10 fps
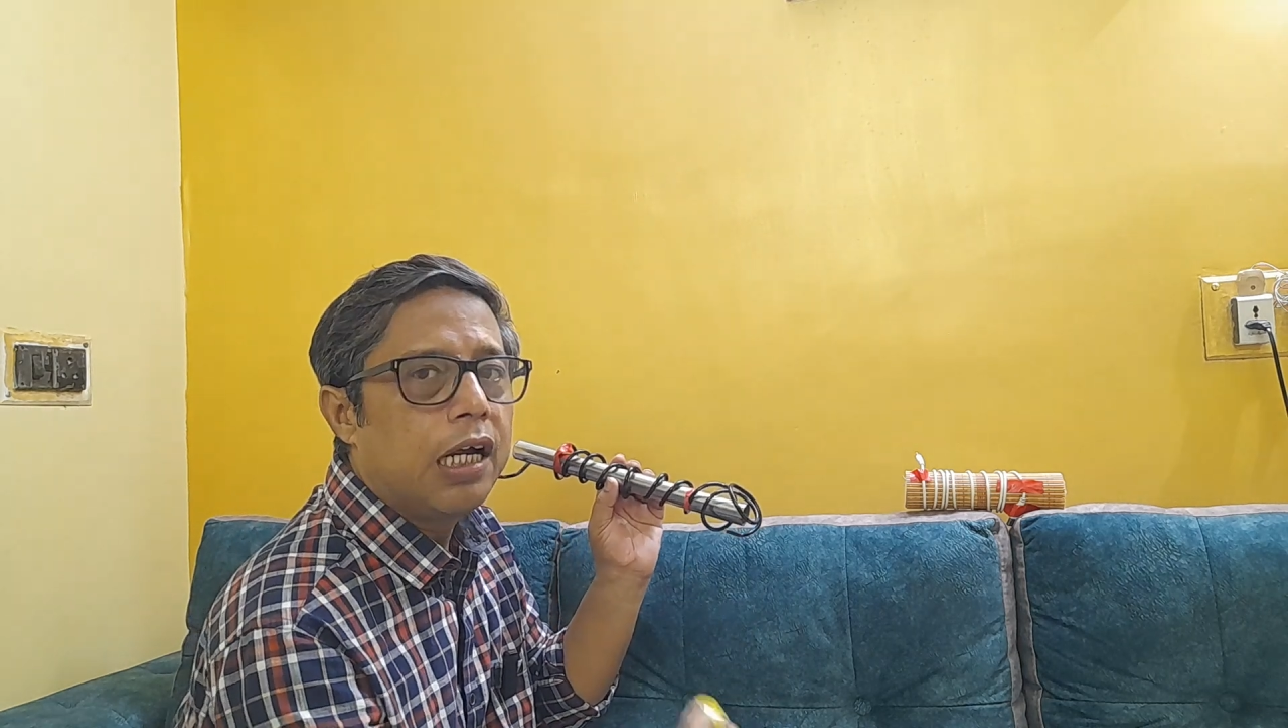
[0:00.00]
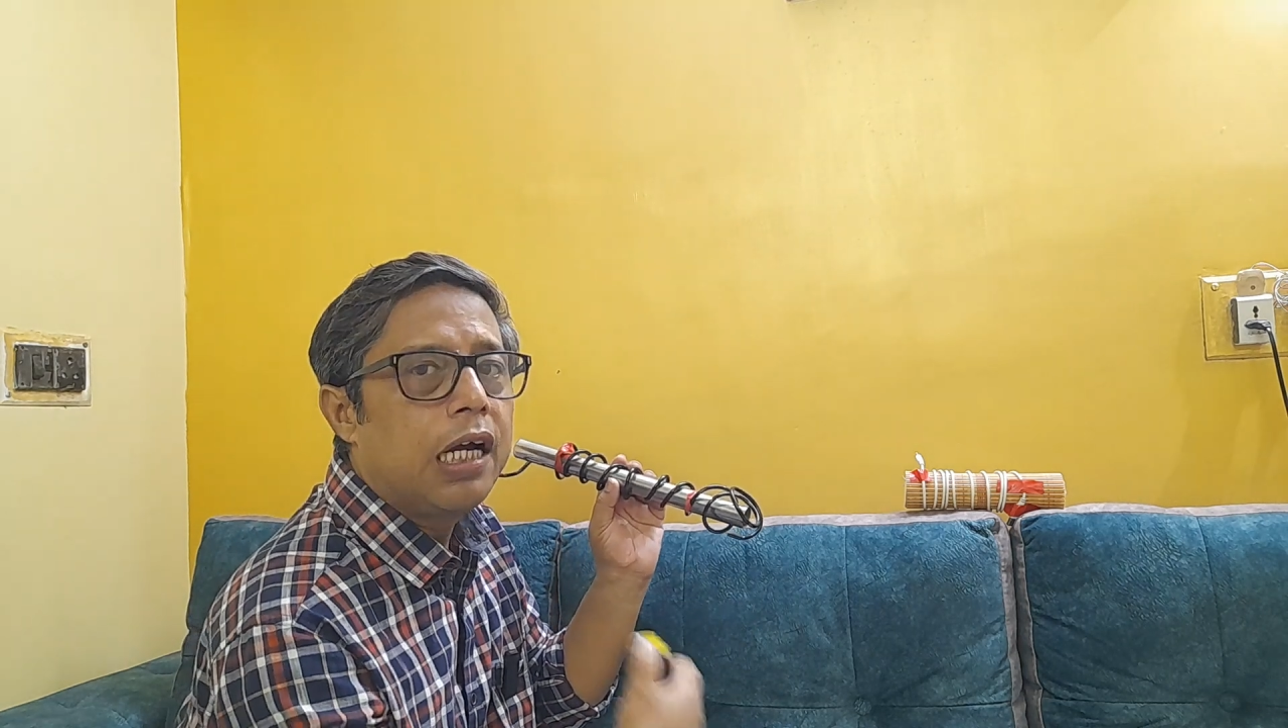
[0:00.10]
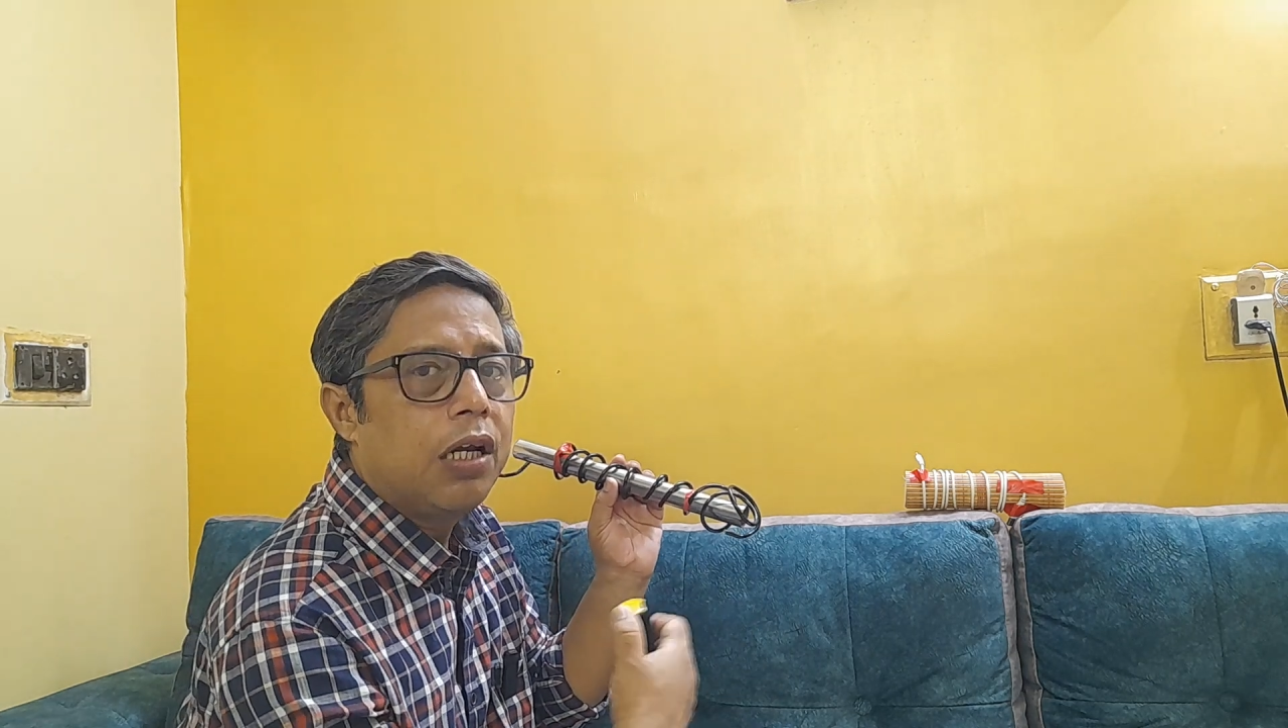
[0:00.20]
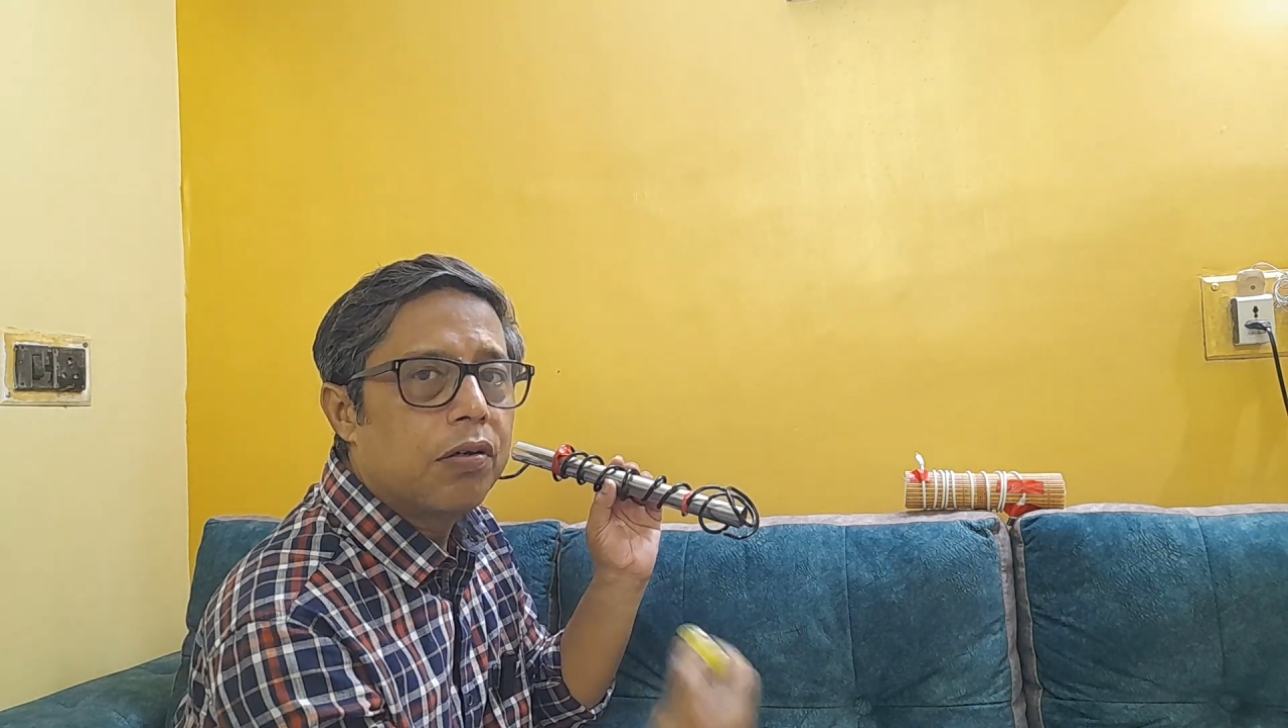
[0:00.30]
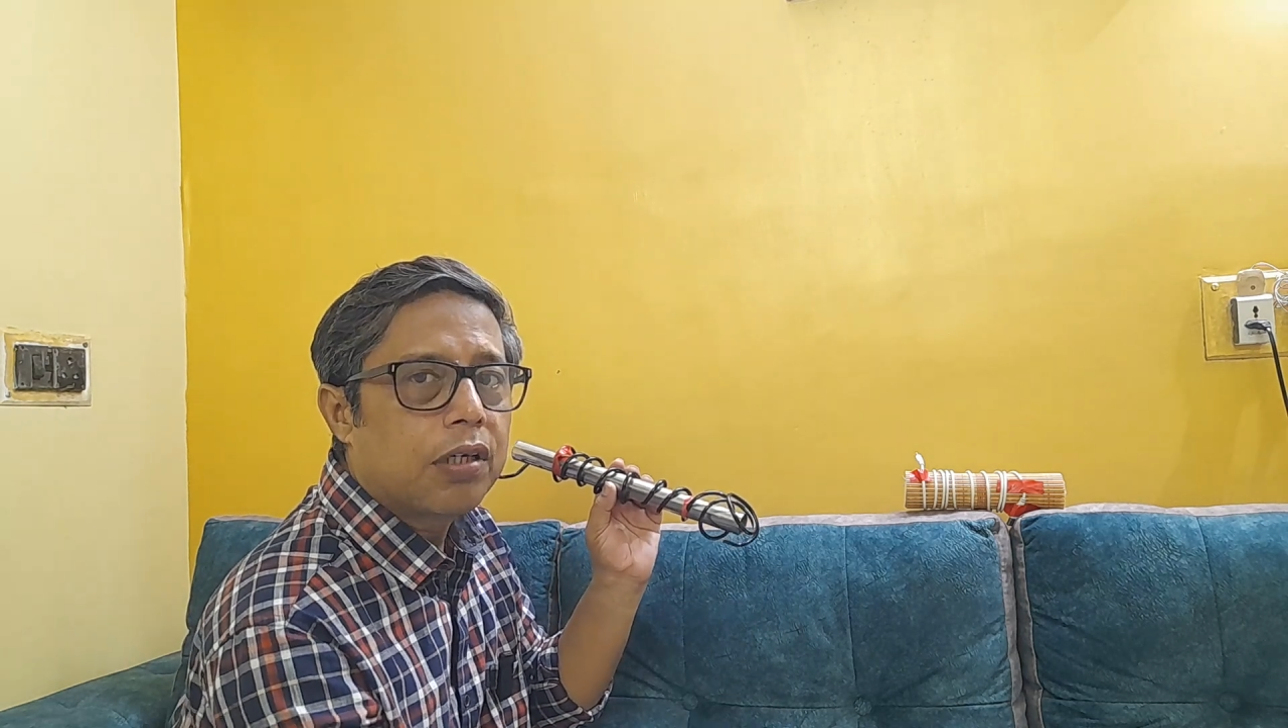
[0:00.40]
the
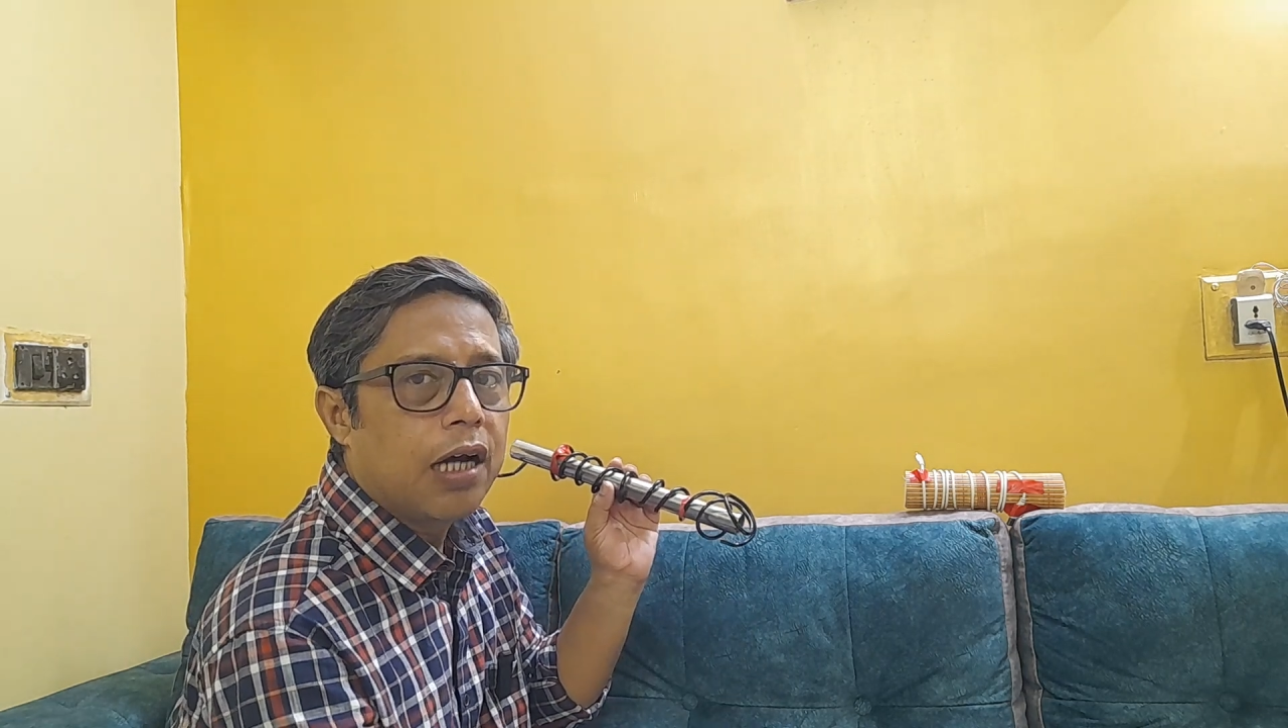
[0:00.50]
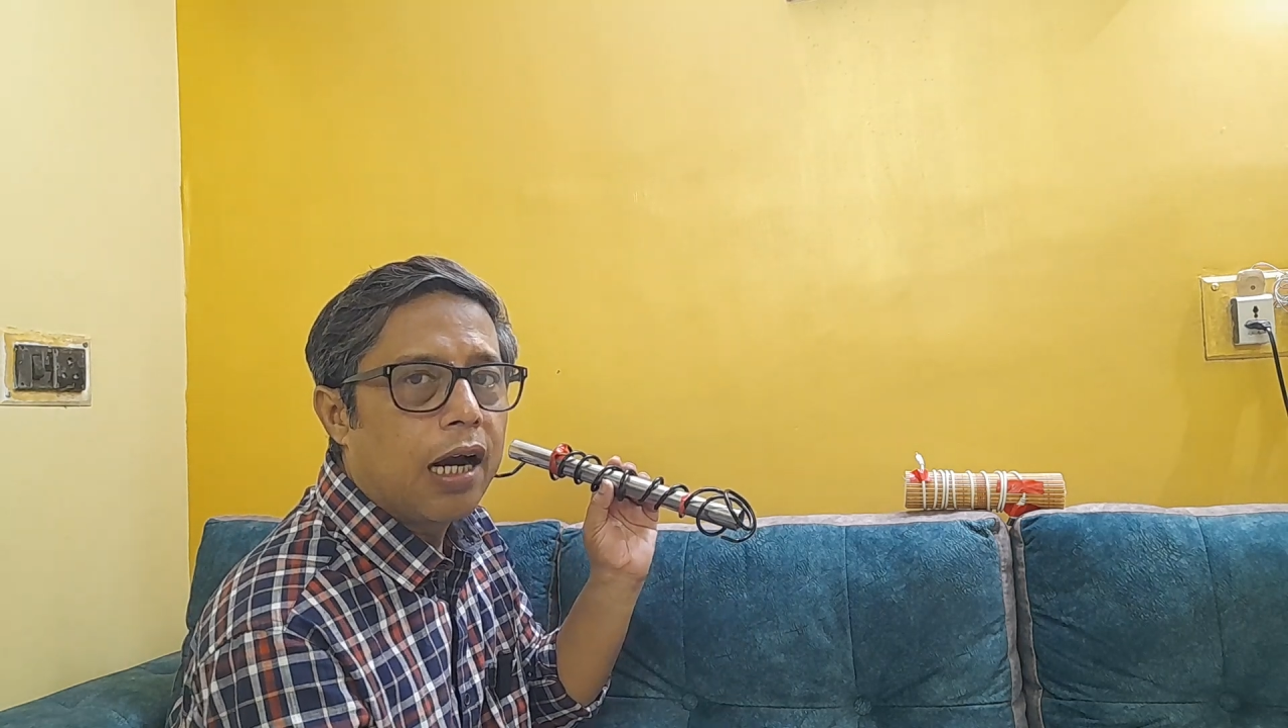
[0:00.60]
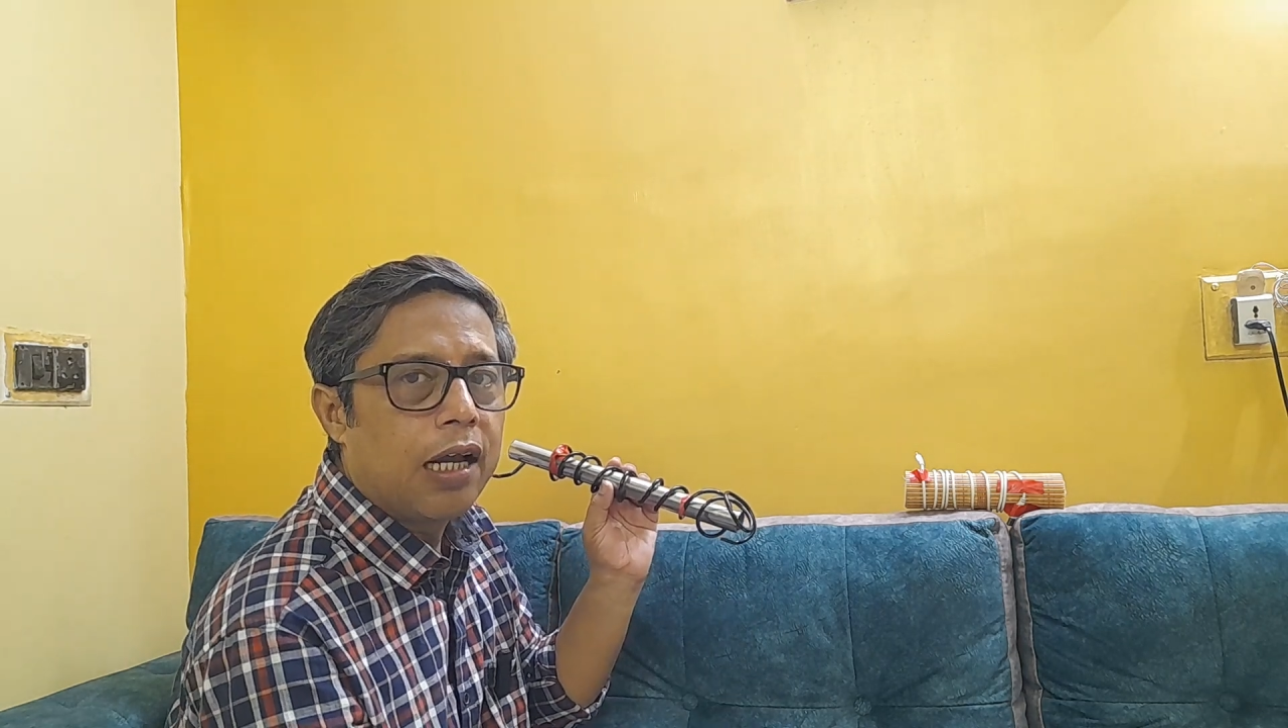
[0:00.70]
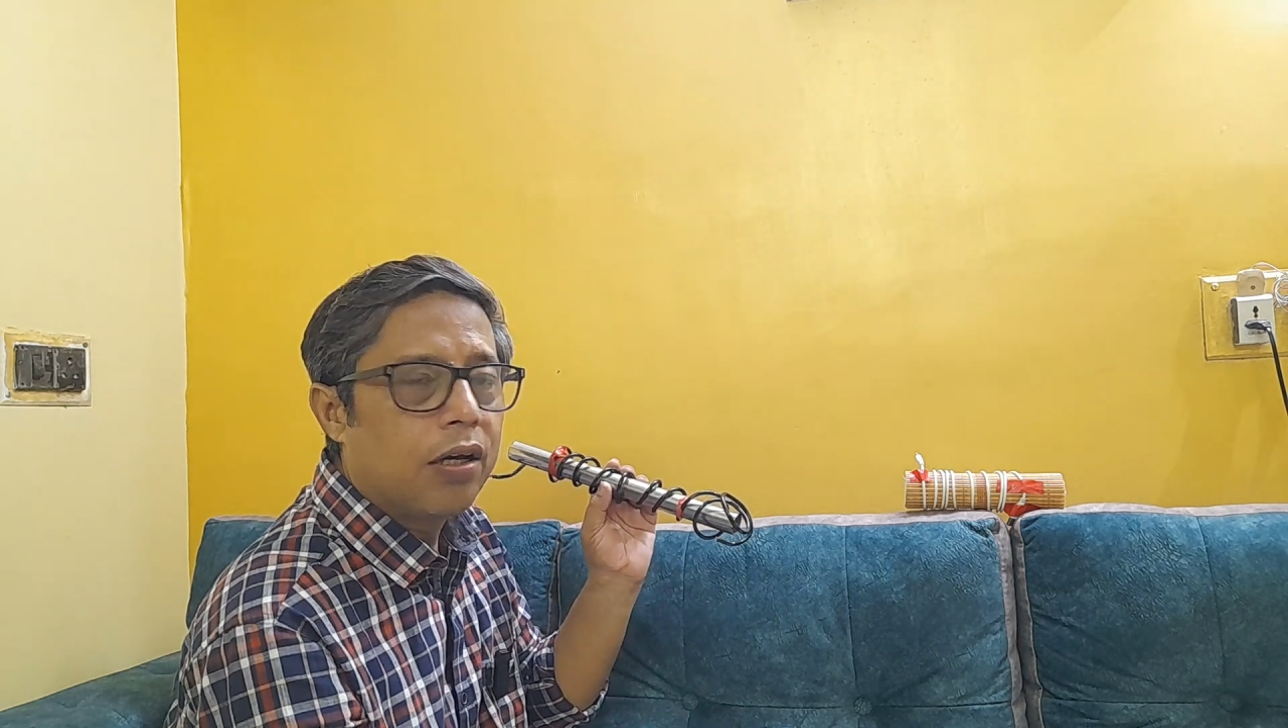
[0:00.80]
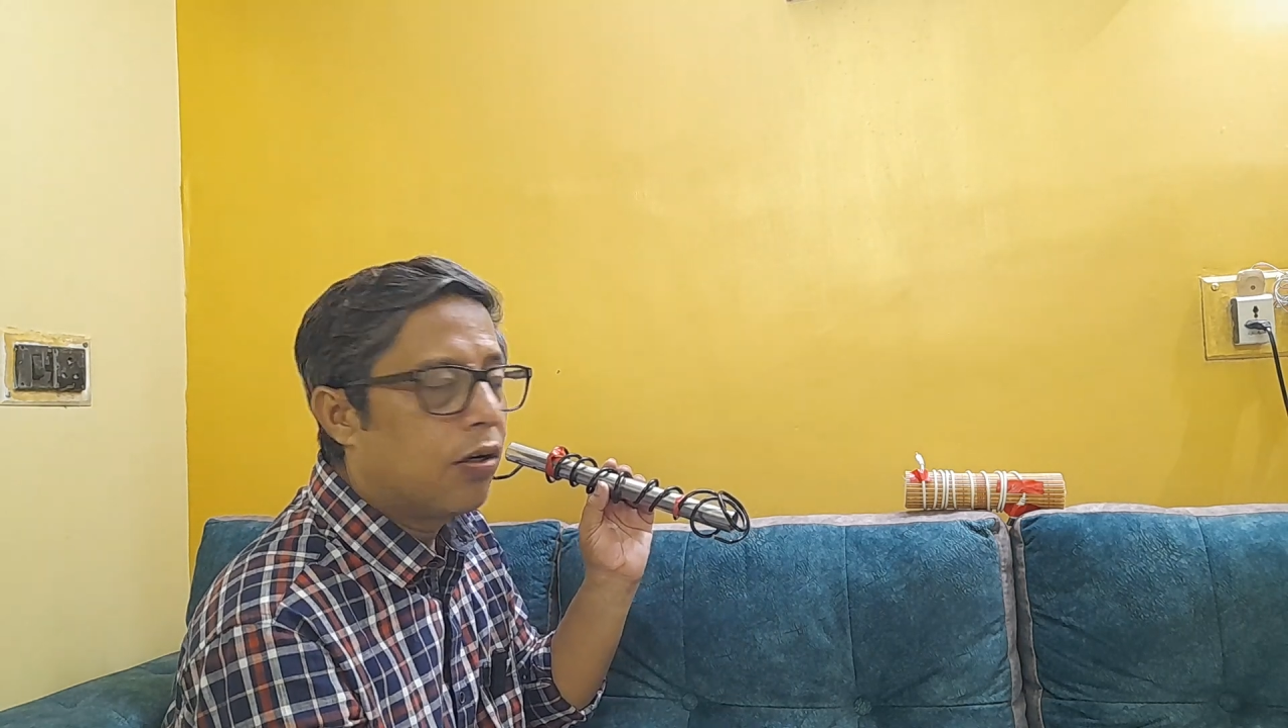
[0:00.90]
induced
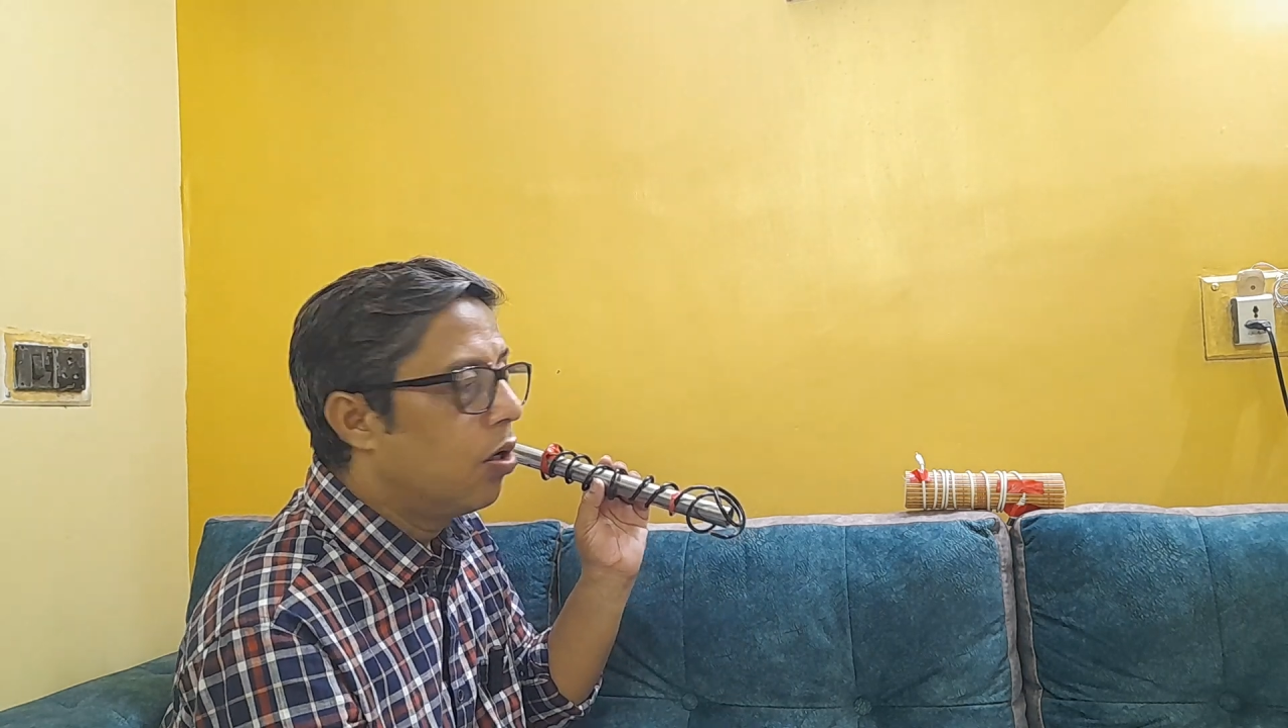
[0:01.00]
current